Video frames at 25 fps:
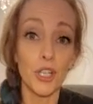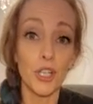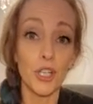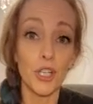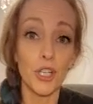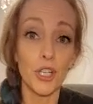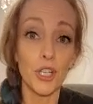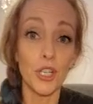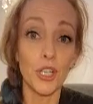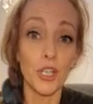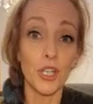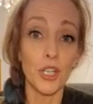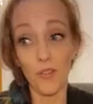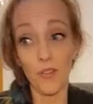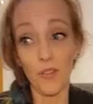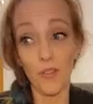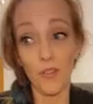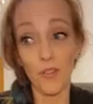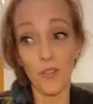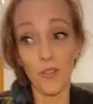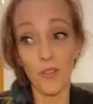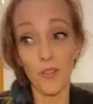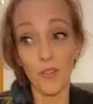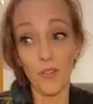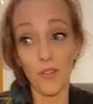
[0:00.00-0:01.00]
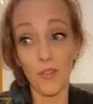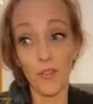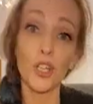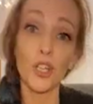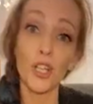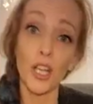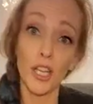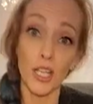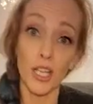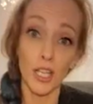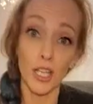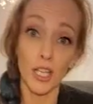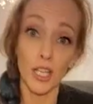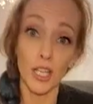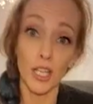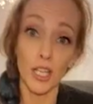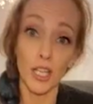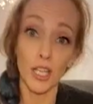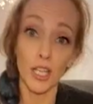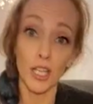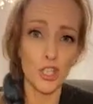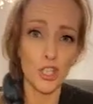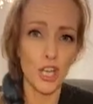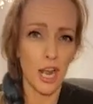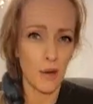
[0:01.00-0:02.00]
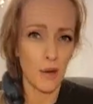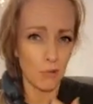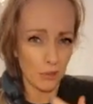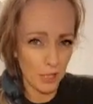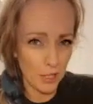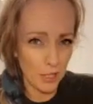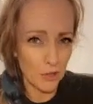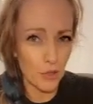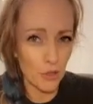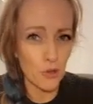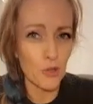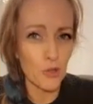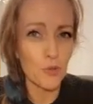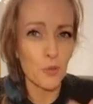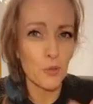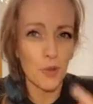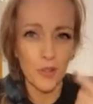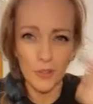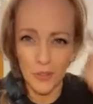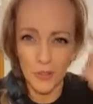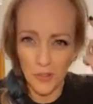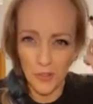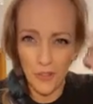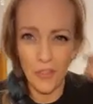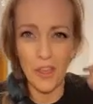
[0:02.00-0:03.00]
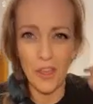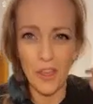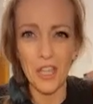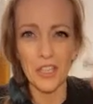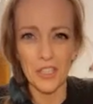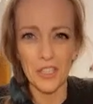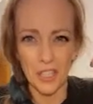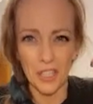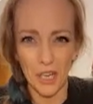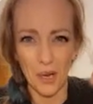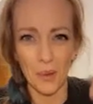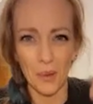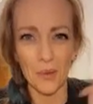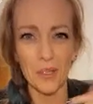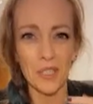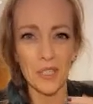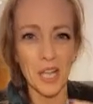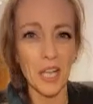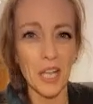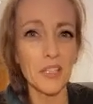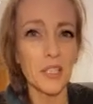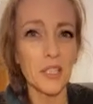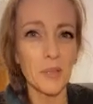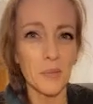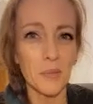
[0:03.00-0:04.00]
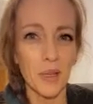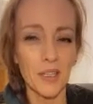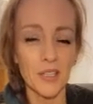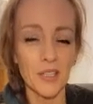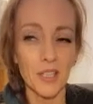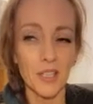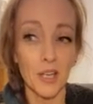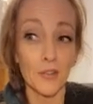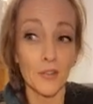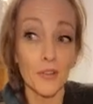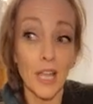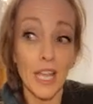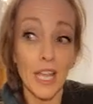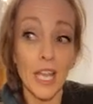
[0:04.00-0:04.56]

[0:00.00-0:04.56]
If I didn't think I was dirty, I didn't need to shower. Like those were the things that I was telling myself.